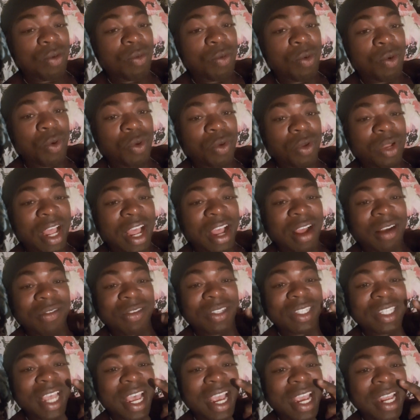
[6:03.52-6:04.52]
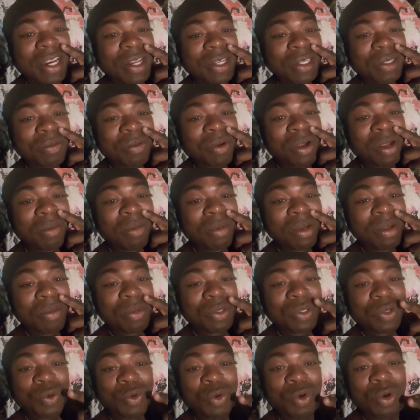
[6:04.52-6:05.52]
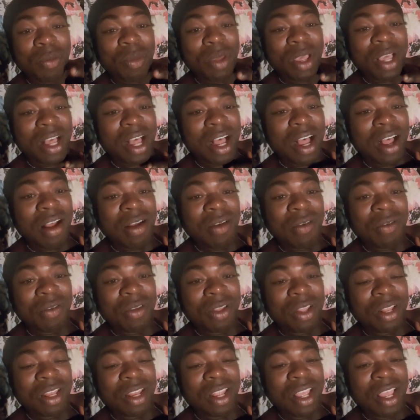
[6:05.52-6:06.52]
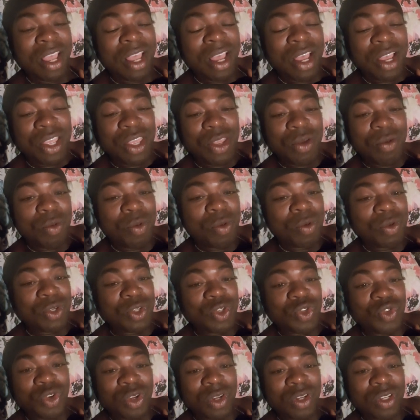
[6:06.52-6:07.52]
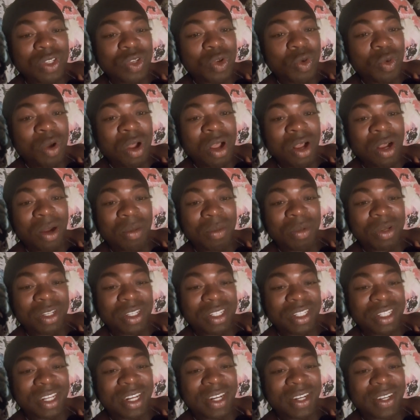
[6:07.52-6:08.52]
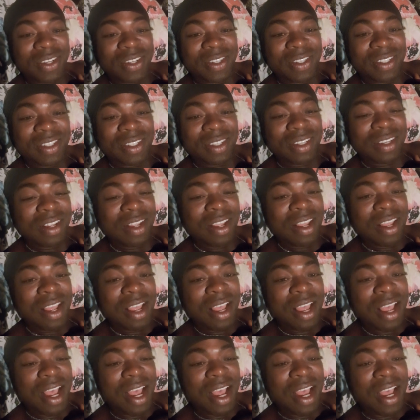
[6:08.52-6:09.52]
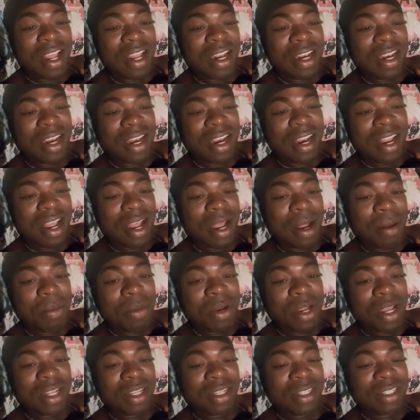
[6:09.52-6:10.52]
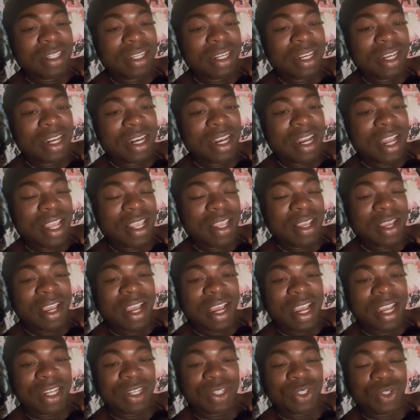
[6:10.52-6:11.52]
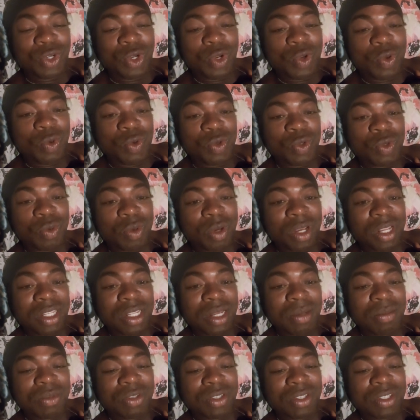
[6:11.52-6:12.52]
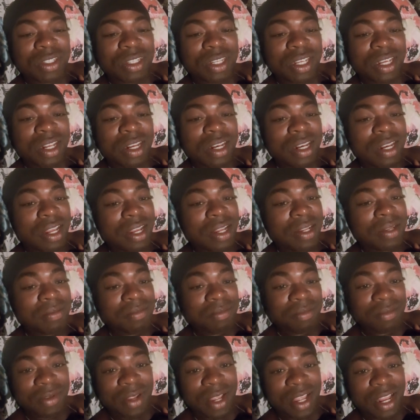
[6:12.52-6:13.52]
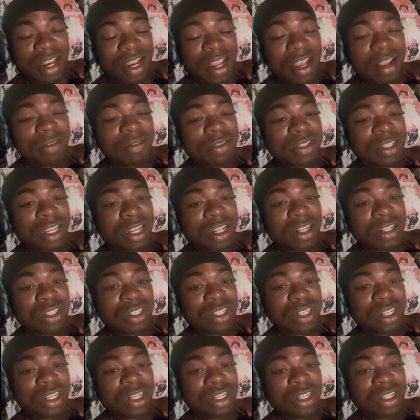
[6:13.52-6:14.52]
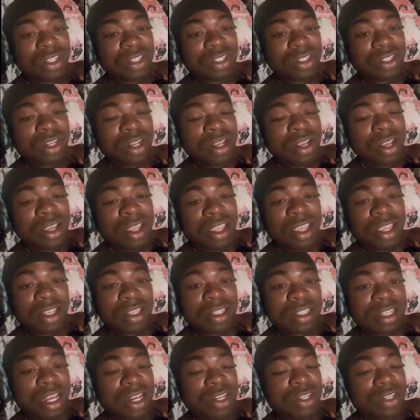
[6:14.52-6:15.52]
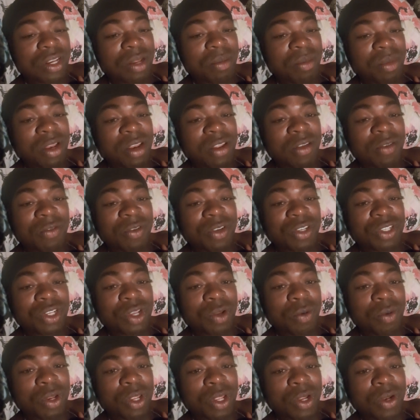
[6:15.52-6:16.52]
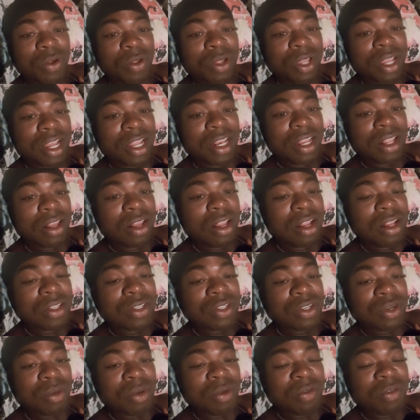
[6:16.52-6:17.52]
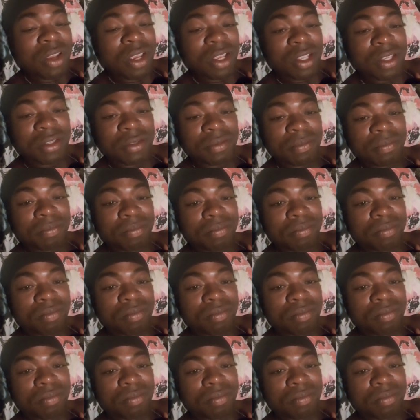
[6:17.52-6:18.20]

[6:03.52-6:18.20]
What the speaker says: You won't have sinus problems. You won't be coughing. You won't struggle to walk up the stairs. And I'm not saying that you guys should lose weight. I'm just saying that a lifestyle change is actually beneficial when you look at the long-term effects.